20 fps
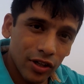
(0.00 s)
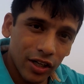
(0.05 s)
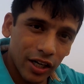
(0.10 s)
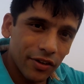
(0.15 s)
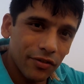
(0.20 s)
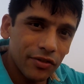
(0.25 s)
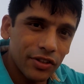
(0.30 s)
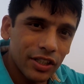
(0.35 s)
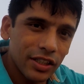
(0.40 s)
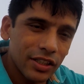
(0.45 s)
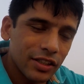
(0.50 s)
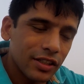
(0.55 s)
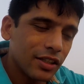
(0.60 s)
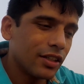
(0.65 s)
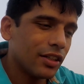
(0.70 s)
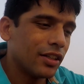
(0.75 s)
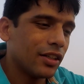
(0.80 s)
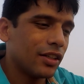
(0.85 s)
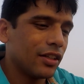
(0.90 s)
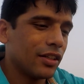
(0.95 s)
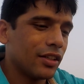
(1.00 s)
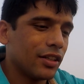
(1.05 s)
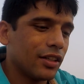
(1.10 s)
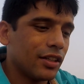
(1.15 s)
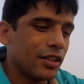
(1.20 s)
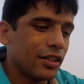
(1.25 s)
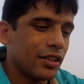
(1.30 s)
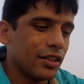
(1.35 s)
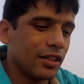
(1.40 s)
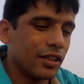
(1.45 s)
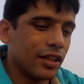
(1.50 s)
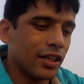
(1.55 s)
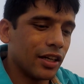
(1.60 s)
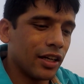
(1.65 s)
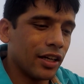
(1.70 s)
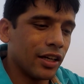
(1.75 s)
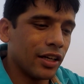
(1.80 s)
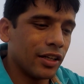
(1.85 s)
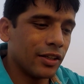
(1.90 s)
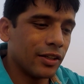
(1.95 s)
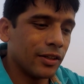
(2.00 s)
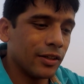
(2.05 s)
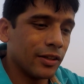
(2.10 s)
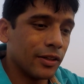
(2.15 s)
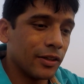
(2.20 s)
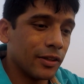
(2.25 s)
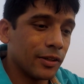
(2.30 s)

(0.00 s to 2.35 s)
arrived. And